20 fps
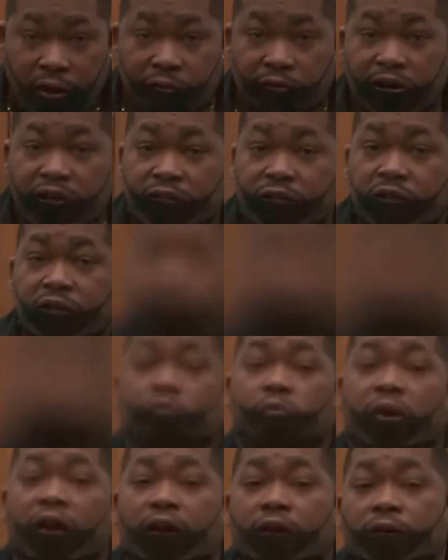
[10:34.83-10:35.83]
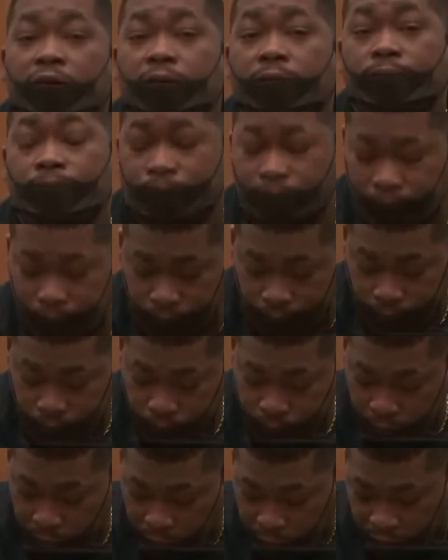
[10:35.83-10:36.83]
reason to do better.
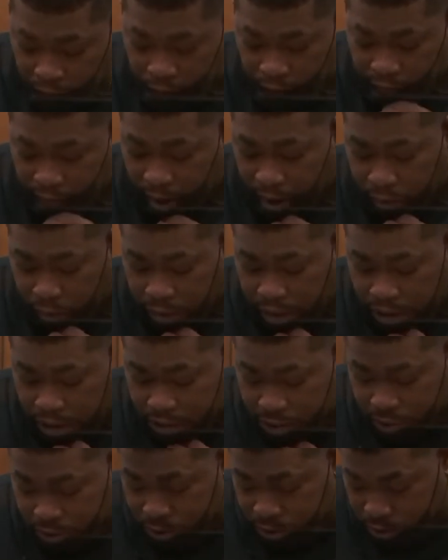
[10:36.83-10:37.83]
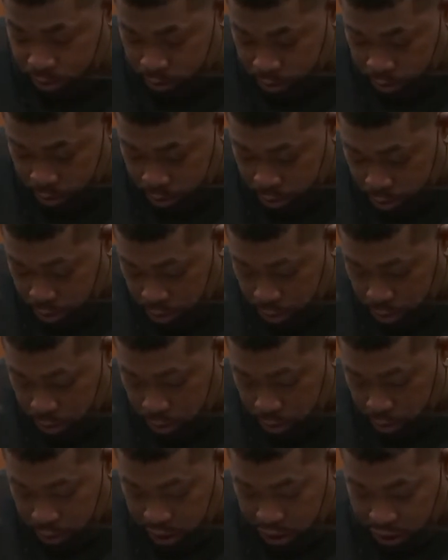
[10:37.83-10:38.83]
He was my reason
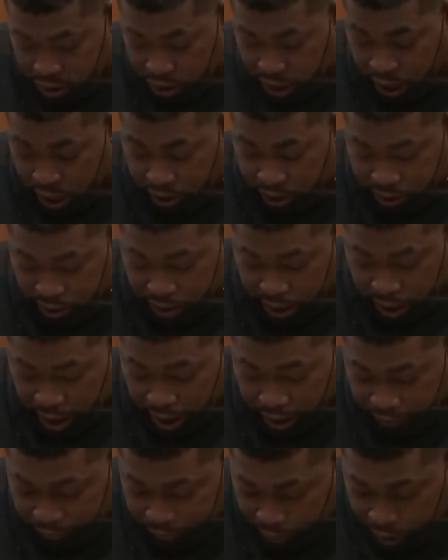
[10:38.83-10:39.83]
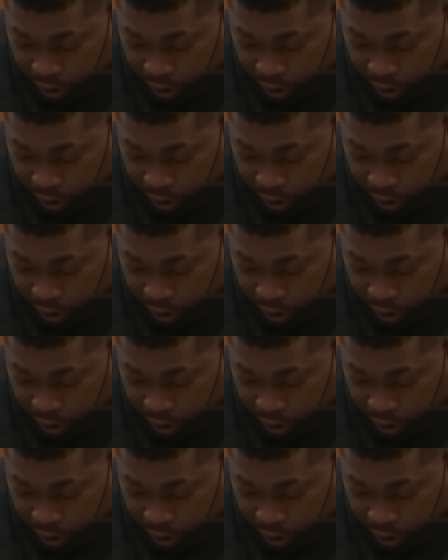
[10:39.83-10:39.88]
to change in life.